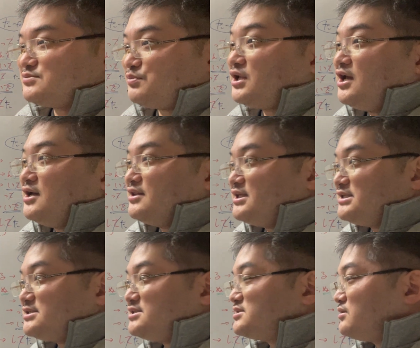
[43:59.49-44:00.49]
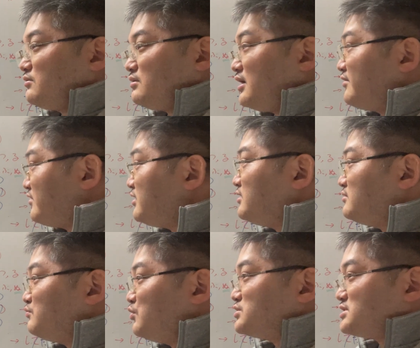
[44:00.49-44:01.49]
But this is I think
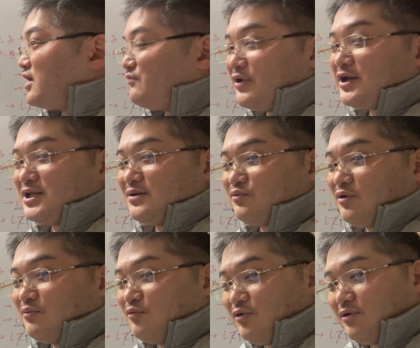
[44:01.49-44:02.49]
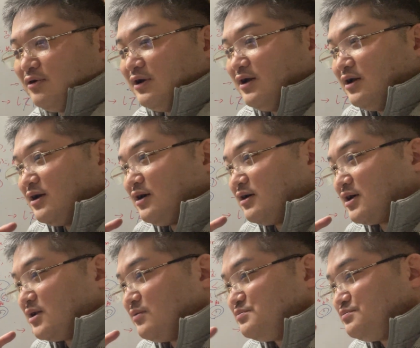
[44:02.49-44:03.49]
most effective or more
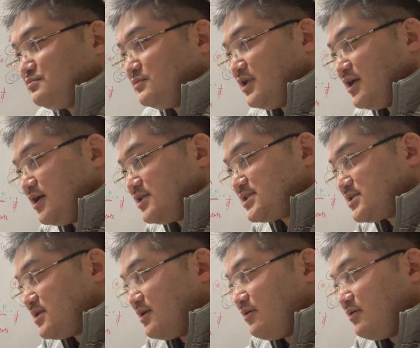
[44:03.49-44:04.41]
kind of it's